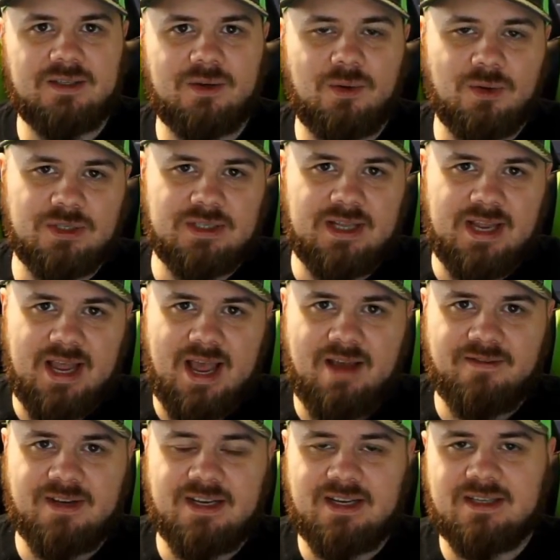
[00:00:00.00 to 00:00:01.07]
Of course, they
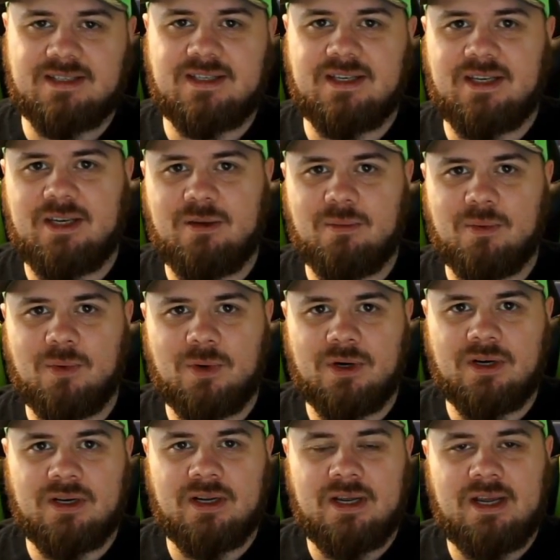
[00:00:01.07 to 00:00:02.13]
have an ANSI
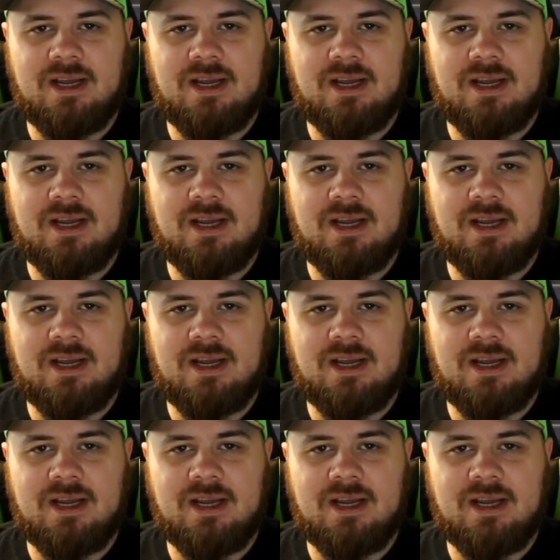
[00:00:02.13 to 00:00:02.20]
keyboard,